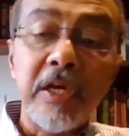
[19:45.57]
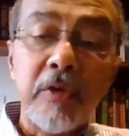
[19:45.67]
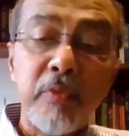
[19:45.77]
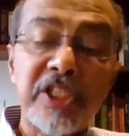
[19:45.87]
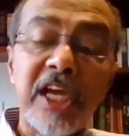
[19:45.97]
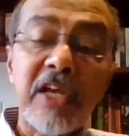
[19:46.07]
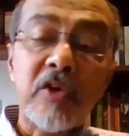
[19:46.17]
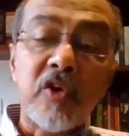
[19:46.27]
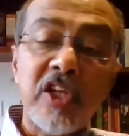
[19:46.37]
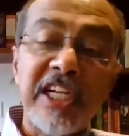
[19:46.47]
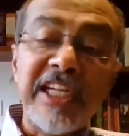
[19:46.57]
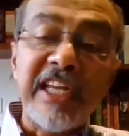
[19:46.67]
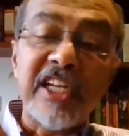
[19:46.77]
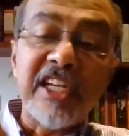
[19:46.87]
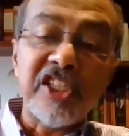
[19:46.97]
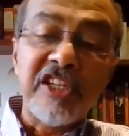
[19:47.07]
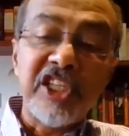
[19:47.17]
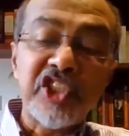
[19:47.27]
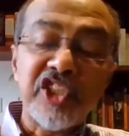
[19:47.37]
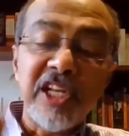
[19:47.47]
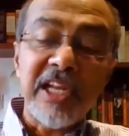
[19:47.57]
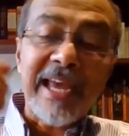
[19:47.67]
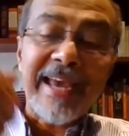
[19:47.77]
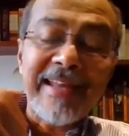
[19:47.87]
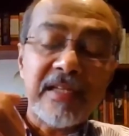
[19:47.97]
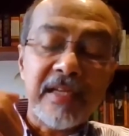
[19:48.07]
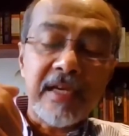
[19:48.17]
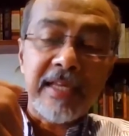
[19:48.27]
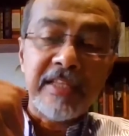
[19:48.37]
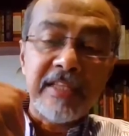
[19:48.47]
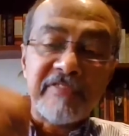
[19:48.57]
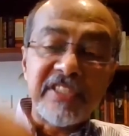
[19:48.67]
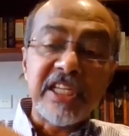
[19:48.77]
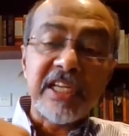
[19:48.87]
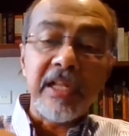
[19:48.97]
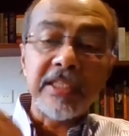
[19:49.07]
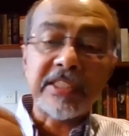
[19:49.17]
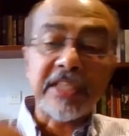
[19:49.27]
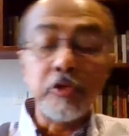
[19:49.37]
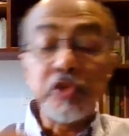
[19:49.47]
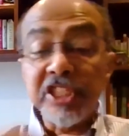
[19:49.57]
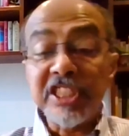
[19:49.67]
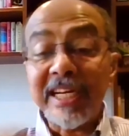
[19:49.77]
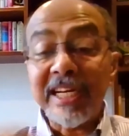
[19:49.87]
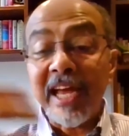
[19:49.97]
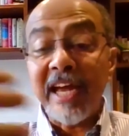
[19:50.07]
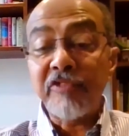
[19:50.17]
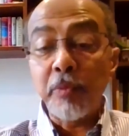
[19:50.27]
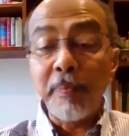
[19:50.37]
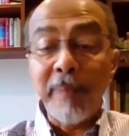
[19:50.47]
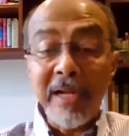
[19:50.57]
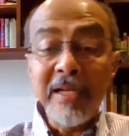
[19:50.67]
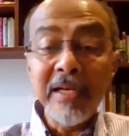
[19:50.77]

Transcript: which I call the integration of digital and the physical solutions that I have to build?